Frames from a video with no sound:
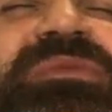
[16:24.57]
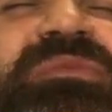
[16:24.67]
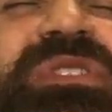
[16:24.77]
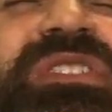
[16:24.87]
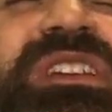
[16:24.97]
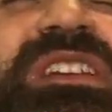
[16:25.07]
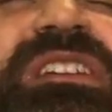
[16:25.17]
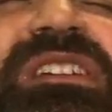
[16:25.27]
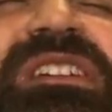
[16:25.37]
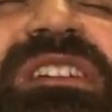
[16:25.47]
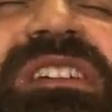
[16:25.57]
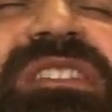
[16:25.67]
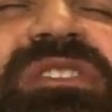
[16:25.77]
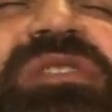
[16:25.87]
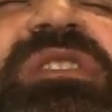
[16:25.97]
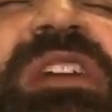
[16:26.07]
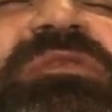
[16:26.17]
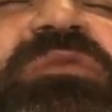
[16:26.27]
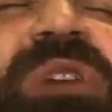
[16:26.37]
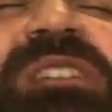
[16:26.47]
really if
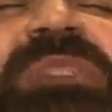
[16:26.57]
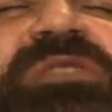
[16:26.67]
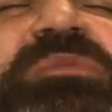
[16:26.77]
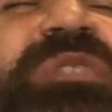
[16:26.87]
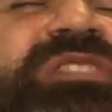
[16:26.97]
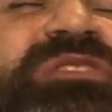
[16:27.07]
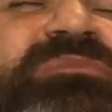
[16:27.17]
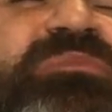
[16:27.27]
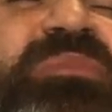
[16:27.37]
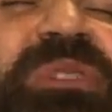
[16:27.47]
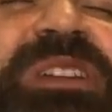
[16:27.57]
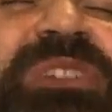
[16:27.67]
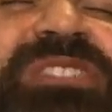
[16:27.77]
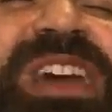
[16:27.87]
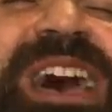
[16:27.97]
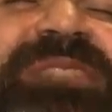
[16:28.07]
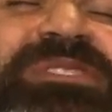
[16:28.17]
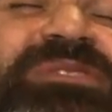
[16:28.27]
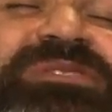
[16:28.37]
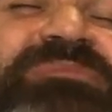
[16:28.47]
you write a major progression, you pretty much have to
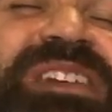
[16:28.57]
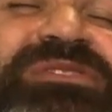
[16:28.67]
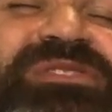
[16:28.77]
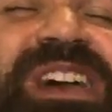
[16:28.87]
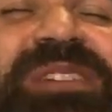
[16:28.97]
use the major scale.